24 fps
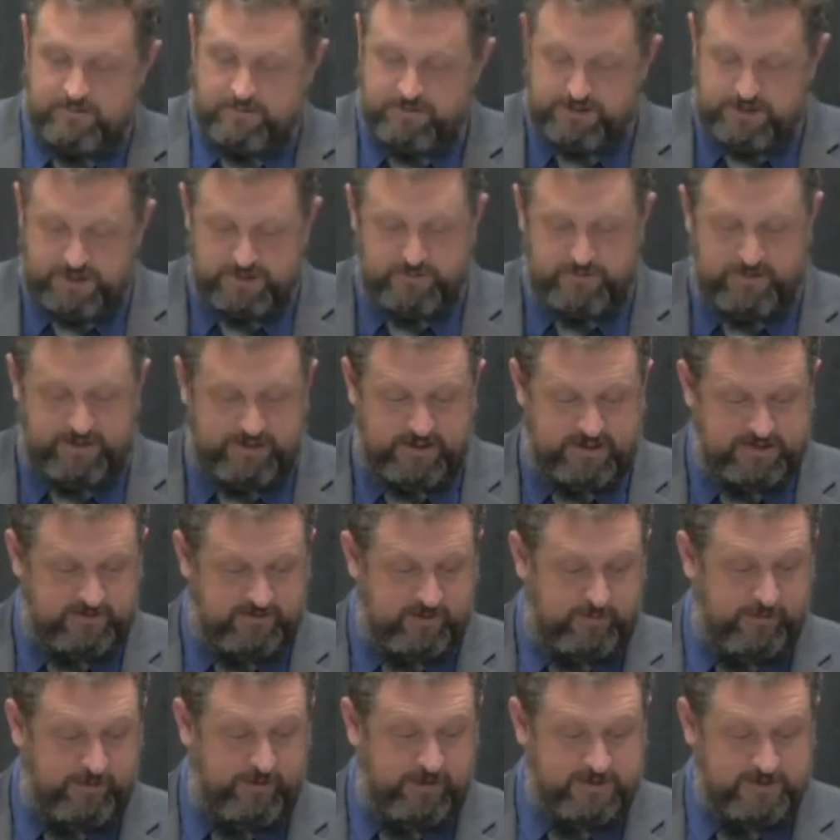Just because of
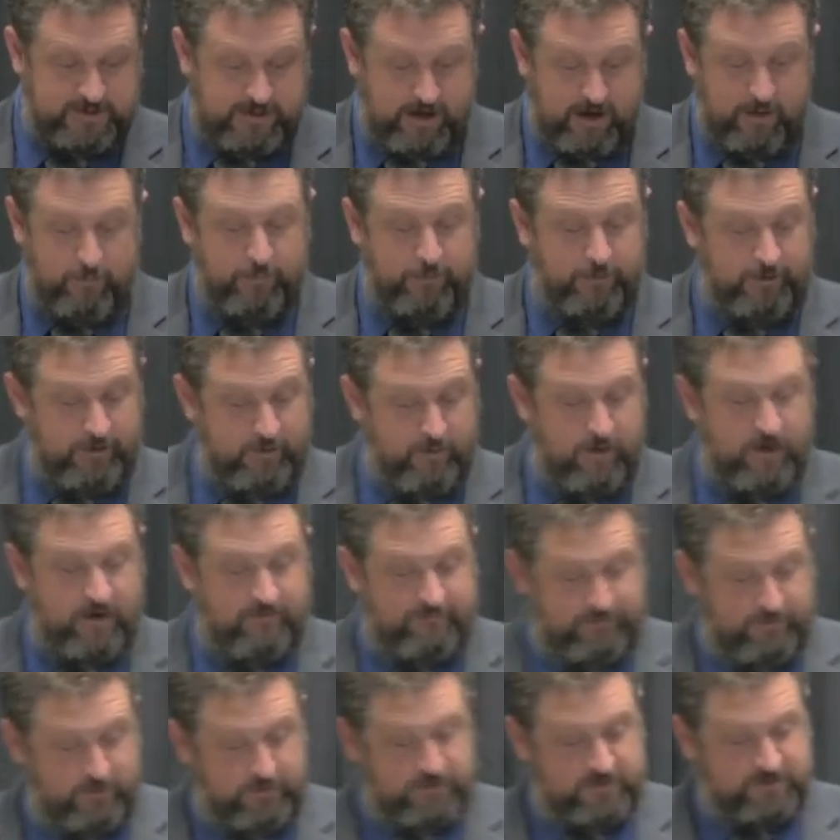their appearance. And I really want
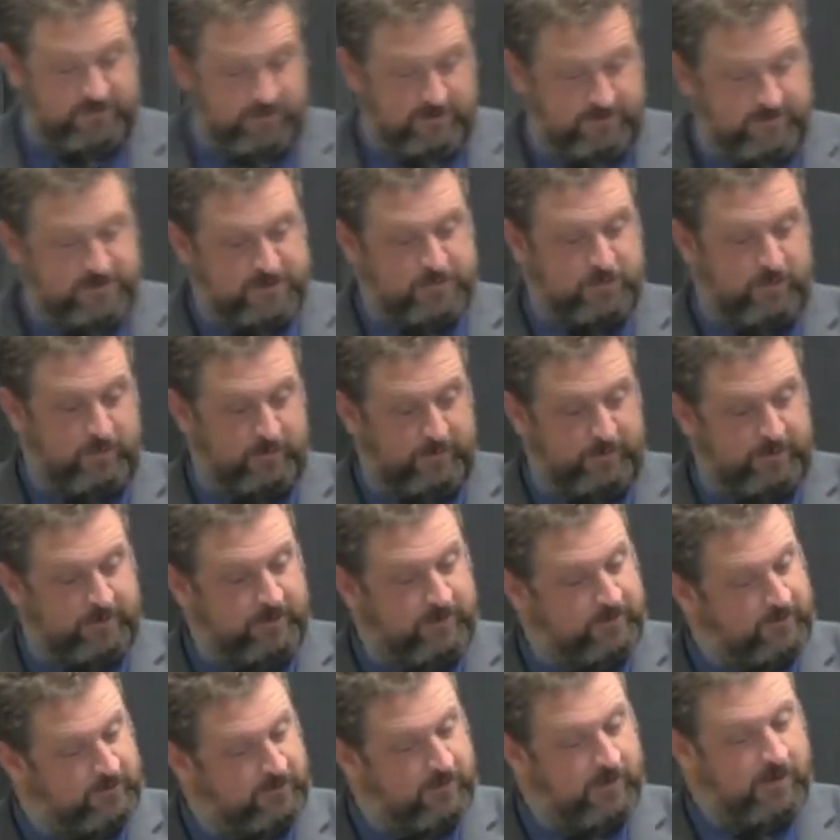to focus on this one
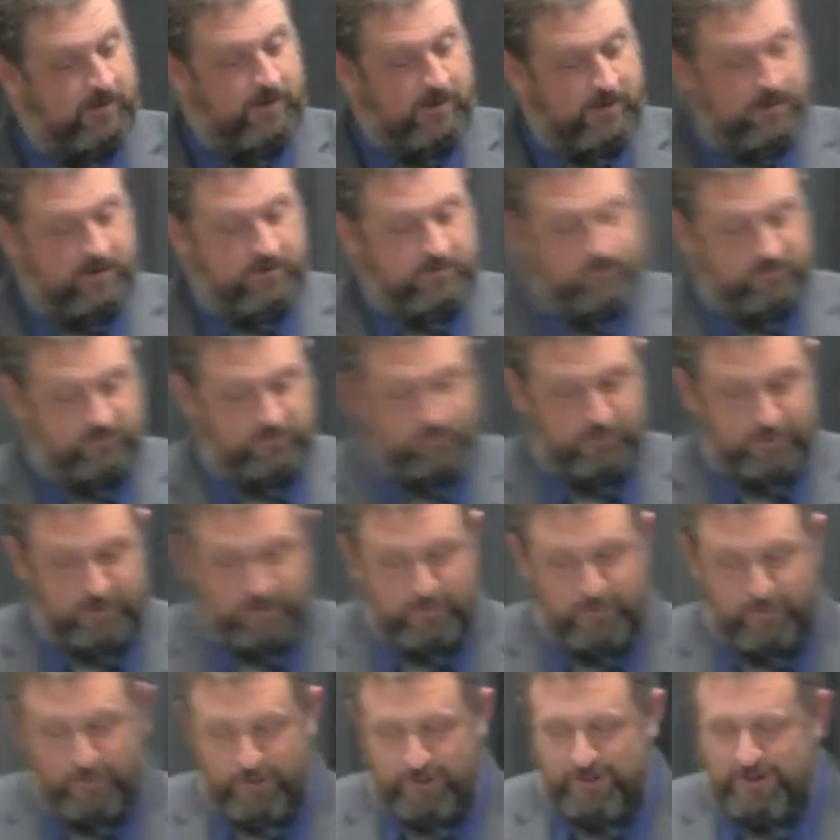because it's really
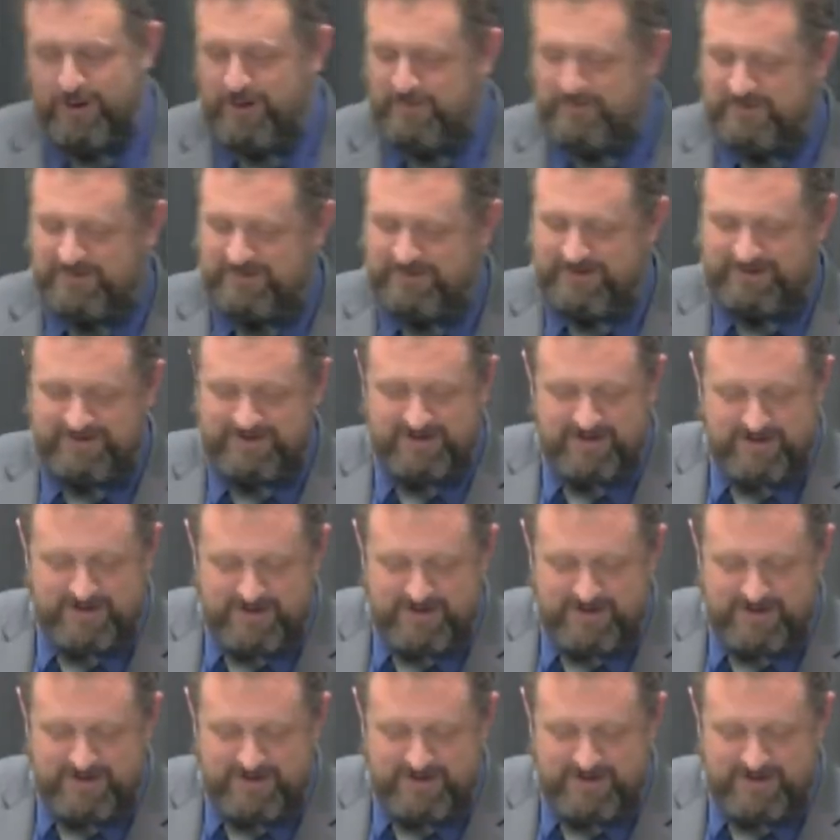important. No, I'm just kidding.